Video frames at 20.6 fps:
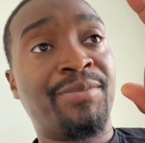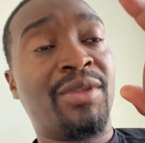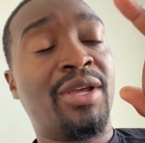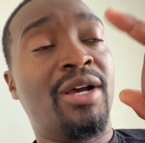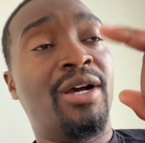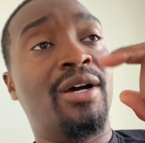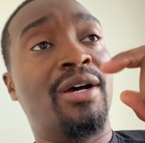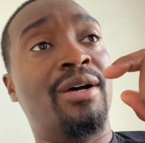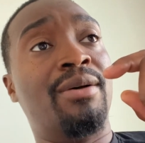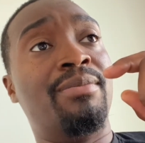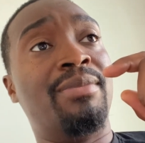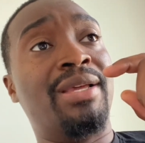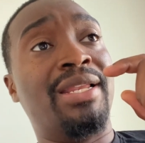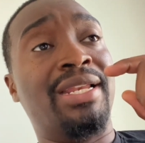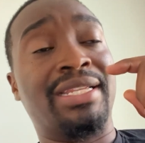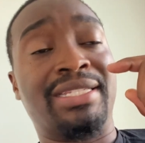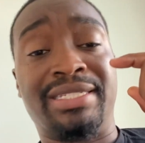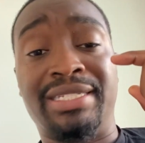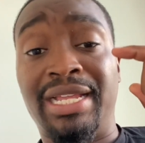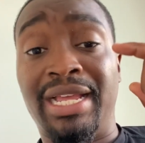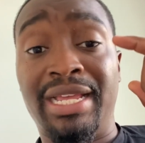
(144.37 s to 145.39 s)
Um, and
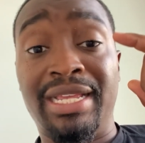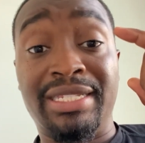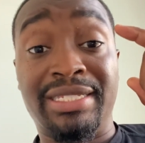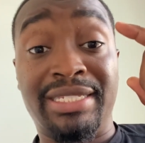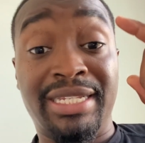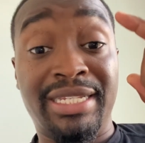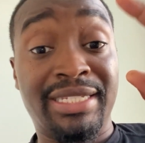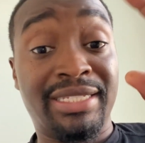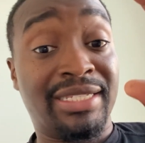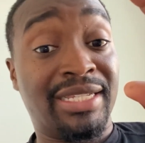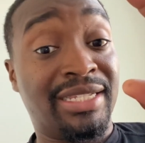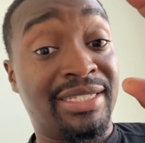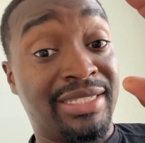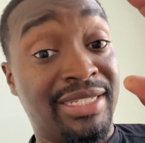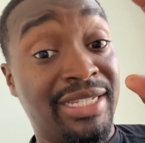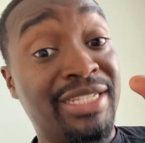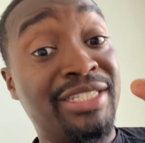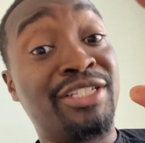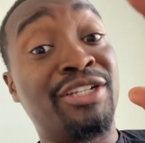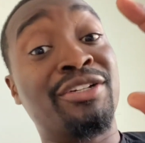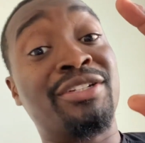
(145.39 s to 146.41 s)
it's not, it's easy, it's
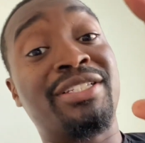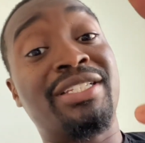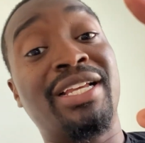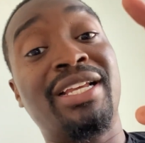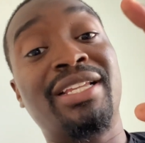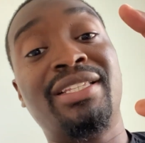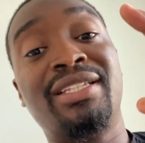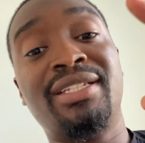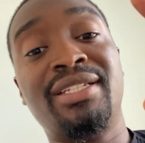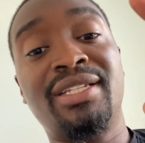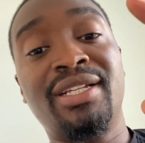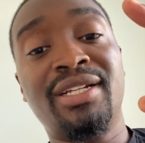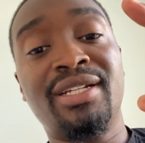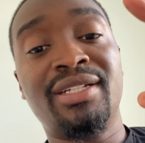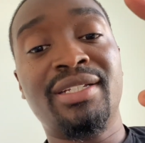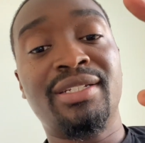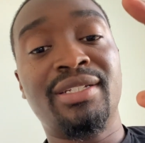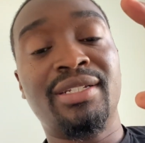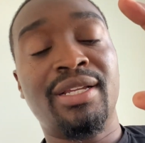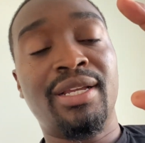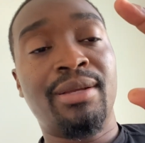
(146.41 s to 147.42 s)
easier said than
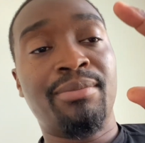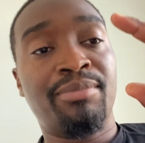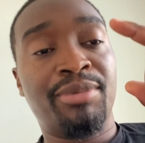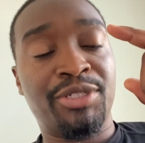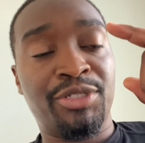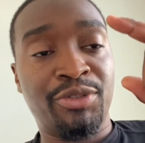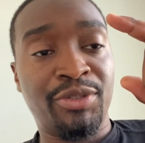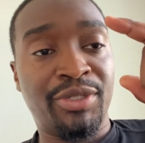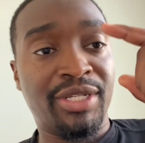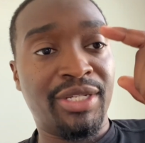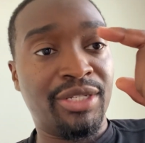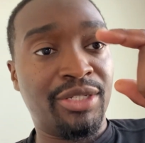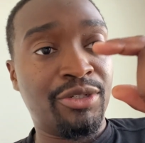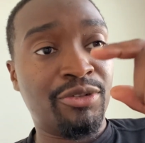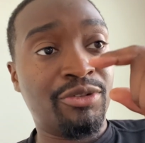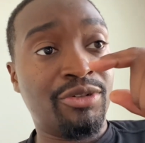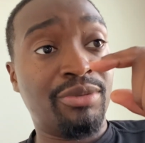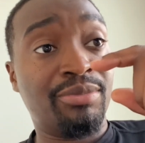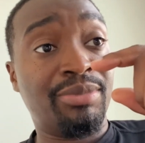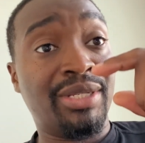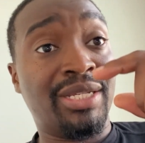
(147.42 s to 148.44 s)
done, but you can
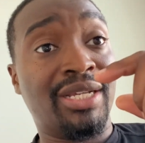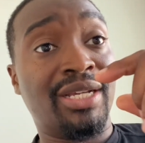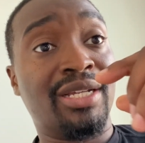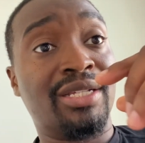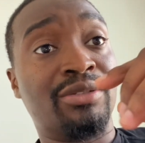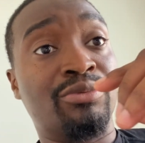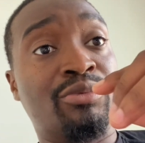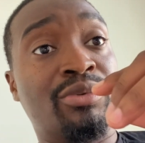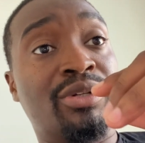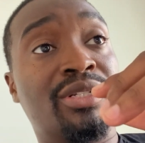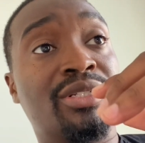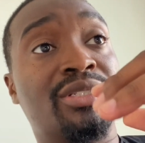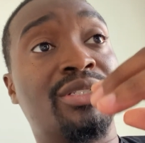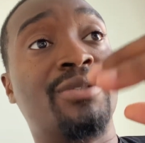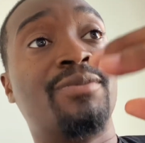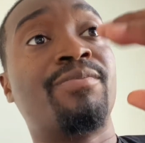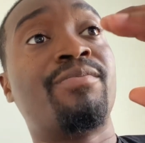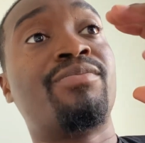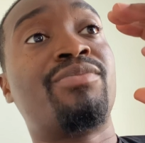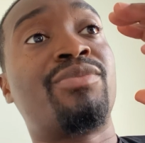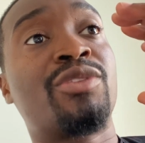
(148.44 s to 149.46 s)
do it because once
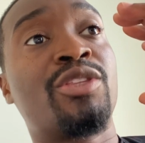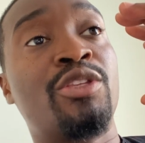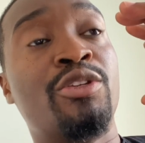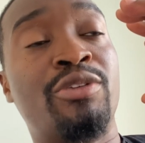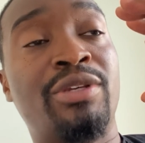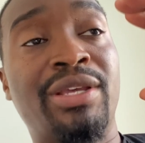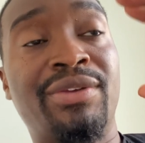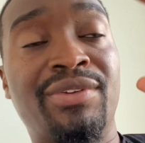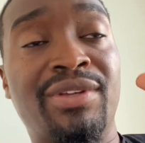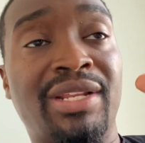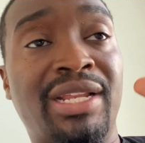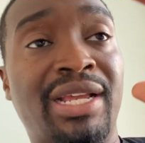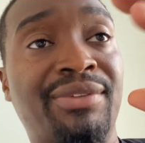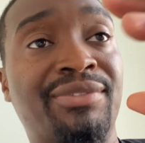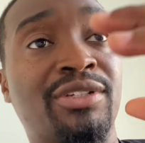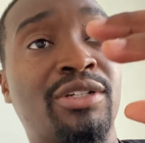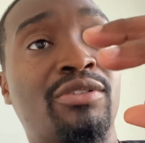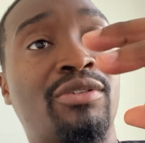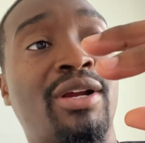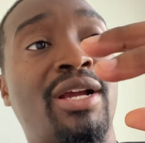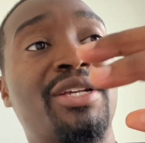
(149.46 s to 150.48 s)
you give your life to
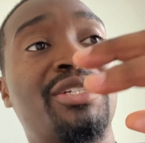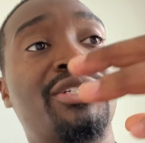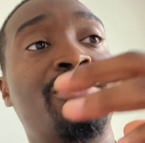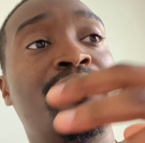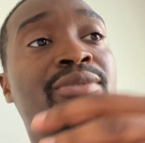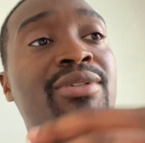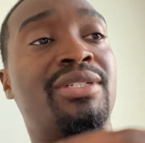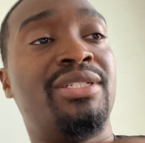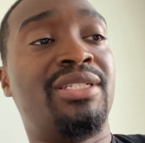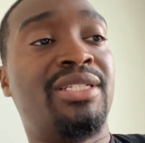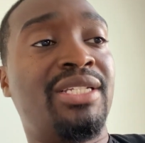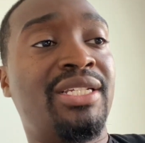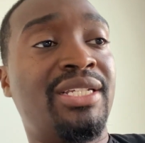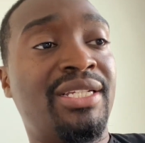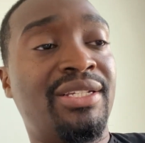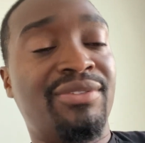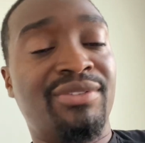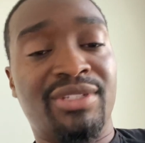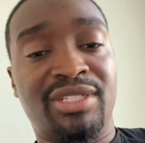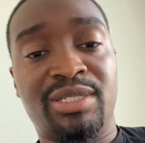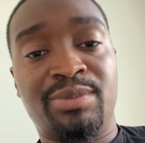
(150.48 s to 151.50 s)
Christ, you
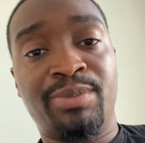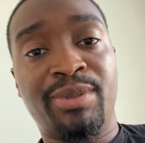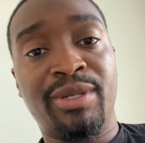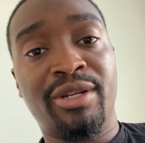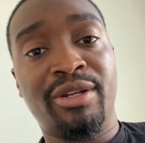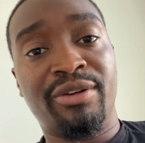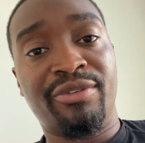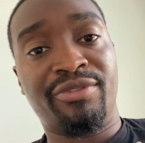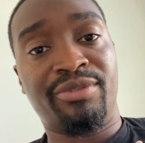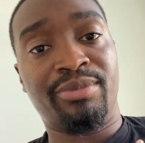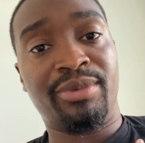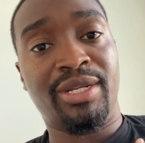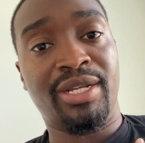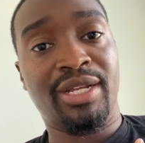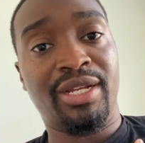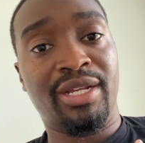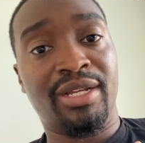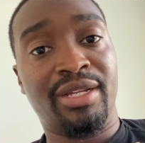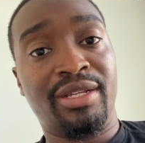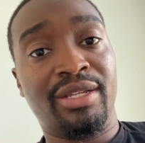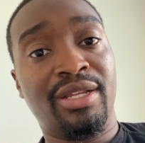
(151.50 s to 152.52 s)
receive the spirit from
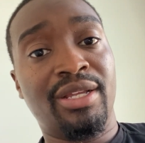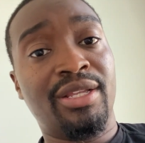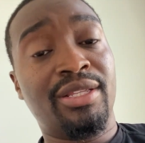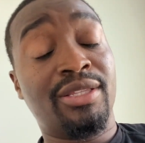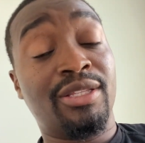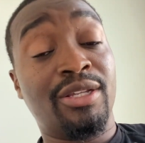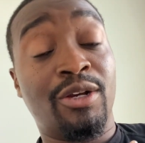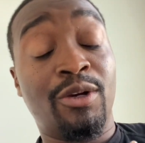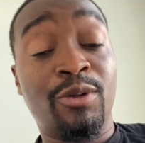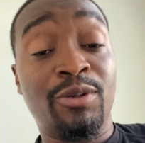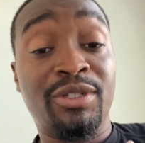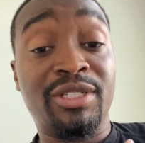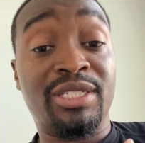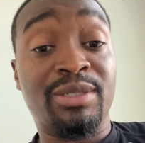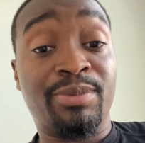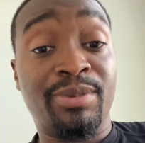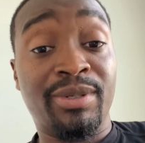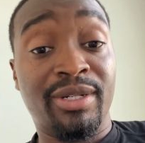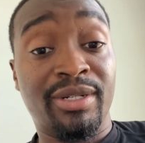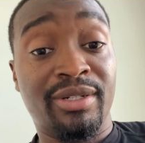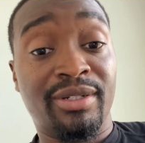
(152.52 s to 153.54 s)
God, the Holy
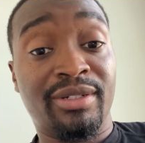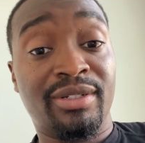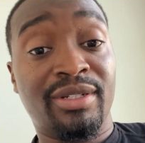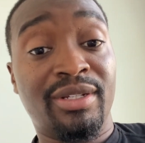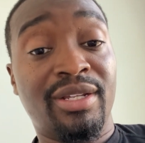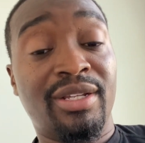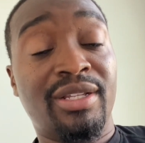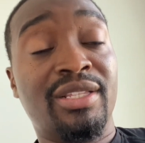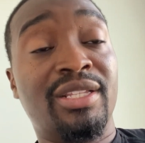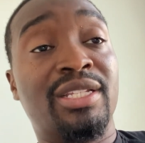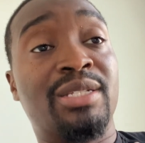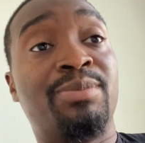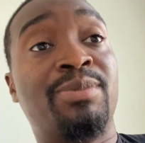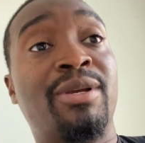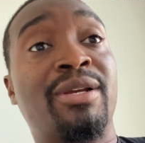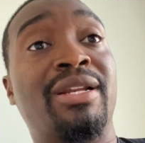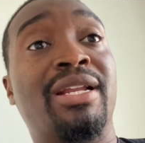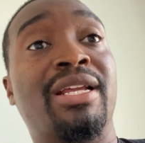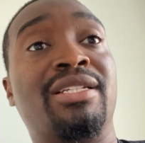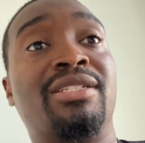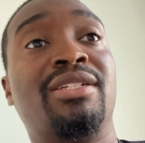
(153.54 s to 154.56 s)
Spirit, the
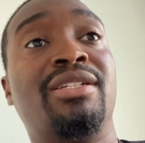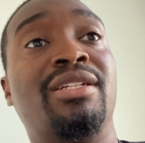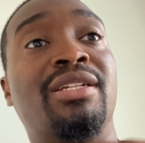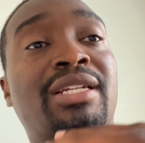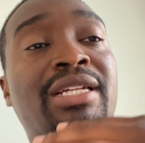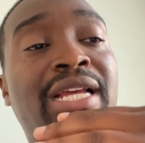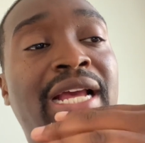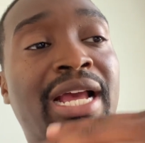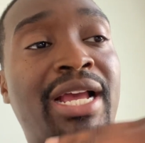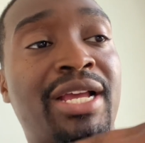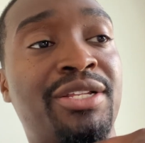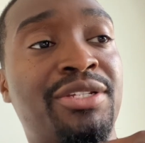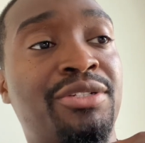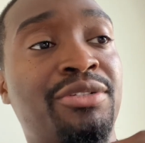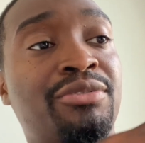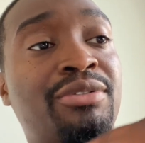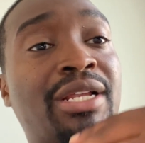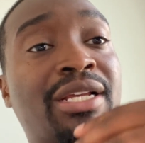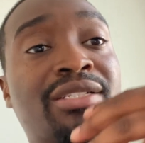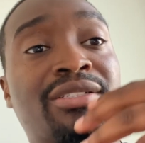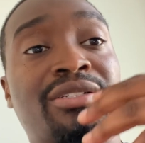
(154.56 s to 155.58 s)
spirit that's going to guide
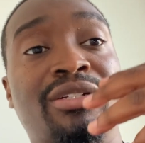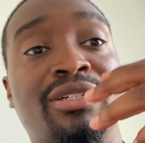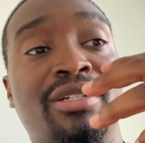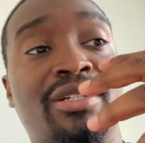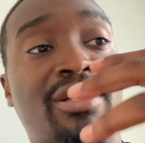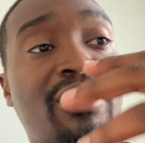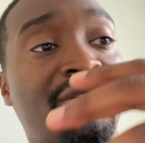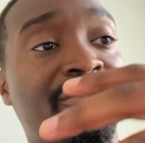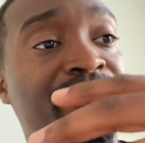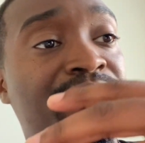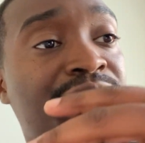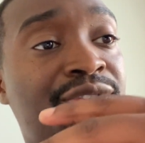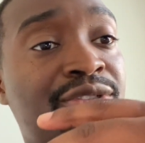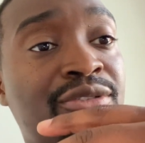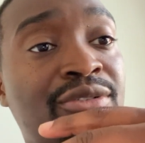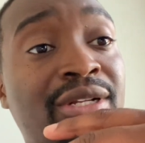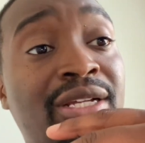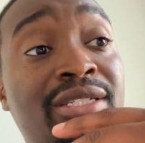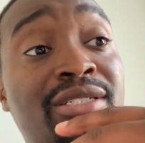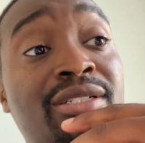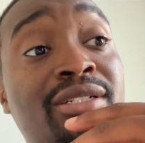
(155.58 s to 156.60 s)
you, that's going to comfort you,
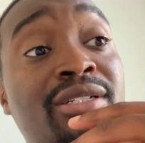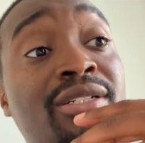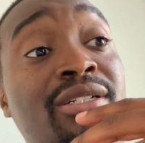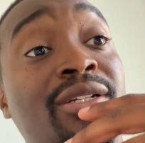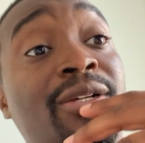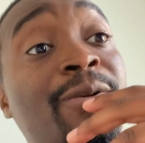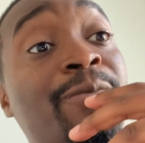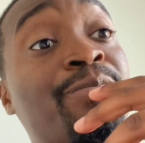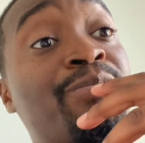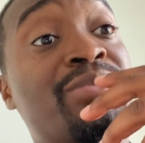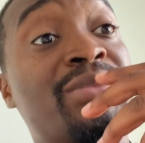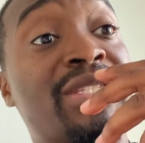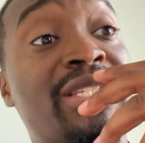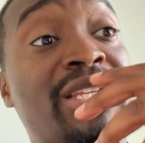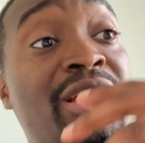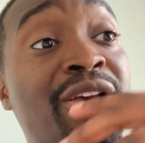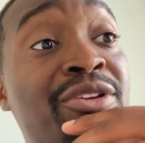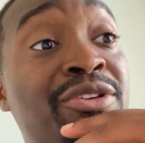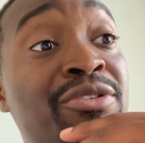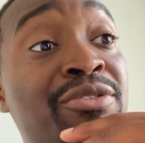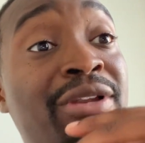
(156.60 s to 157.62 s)
that's going to
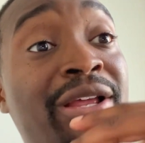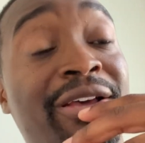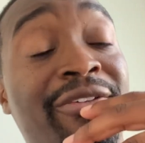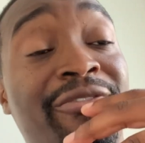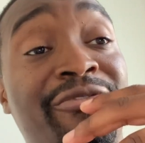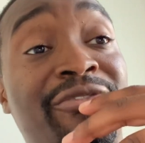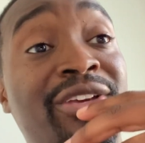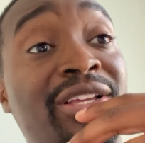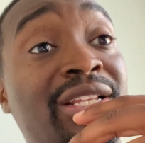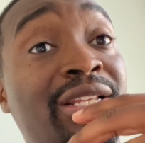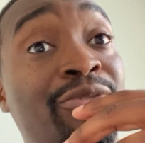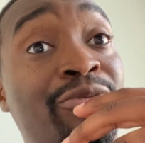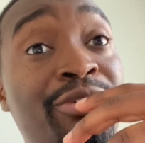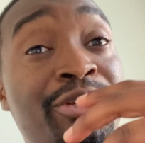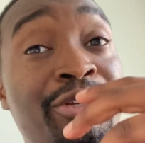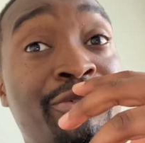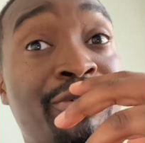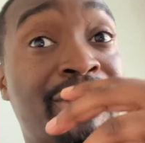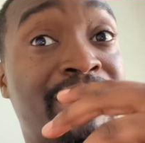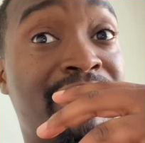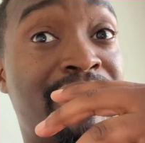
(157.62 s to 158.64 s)
tell you that feeling when
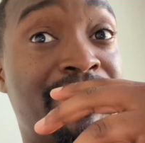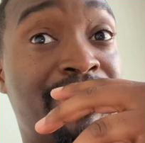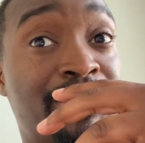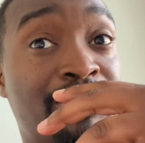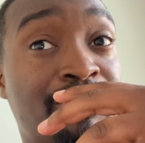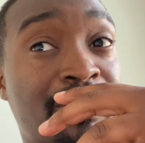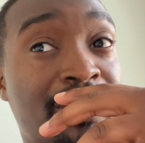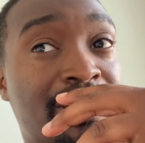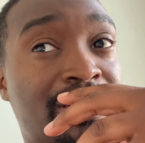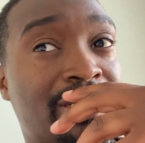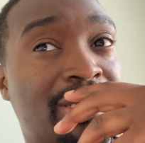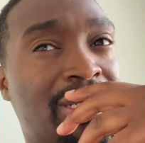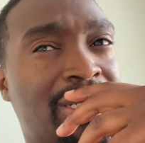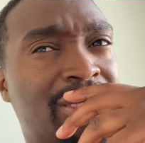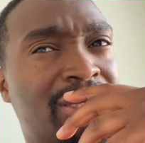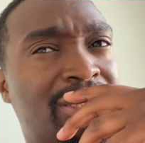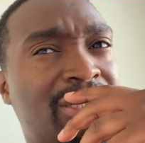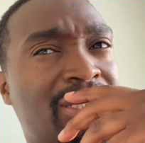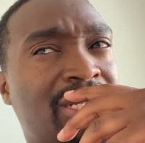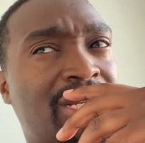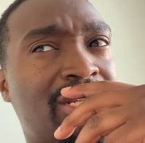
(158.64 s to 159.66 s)
you're in a situation like,
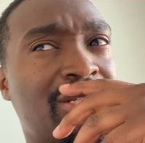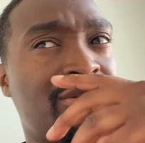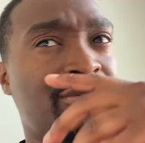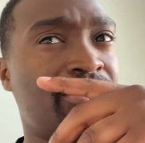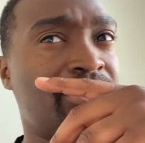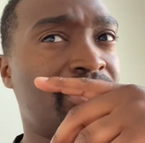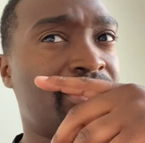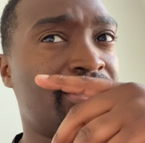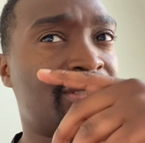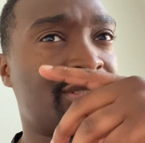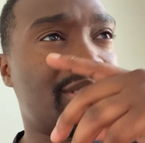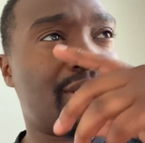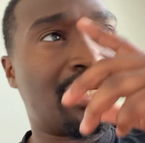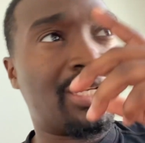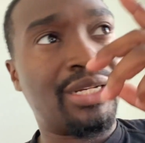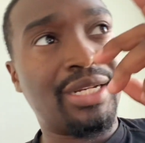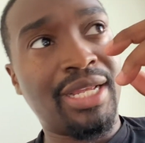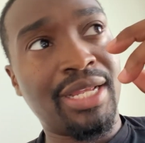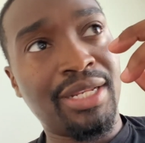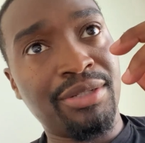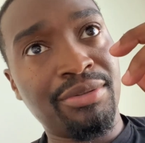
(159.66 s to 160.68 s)
should I do this? Should I
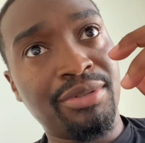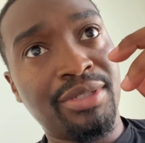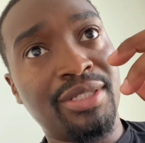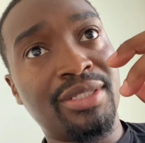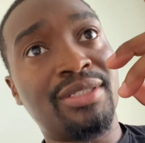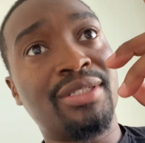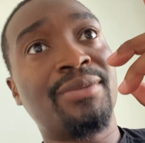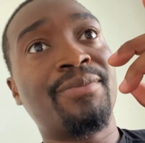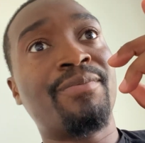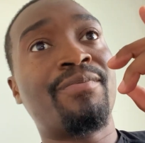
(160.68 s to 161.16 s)
not do this?